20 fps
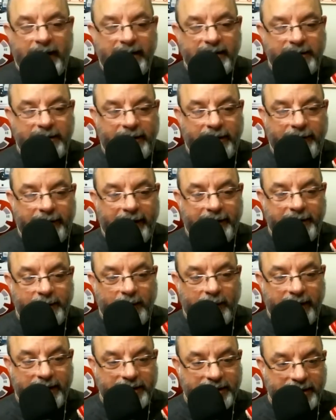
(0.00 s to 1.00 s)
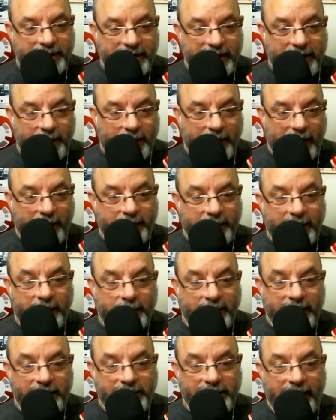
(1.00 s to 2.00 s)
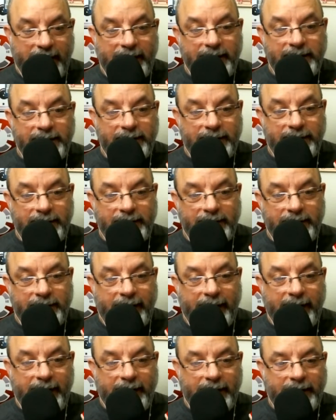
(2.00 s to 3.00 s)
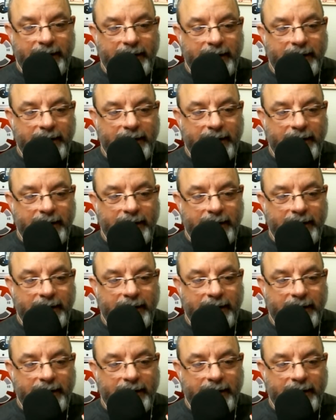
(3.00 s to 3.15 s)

answering random questions that pop up in the chat. Like,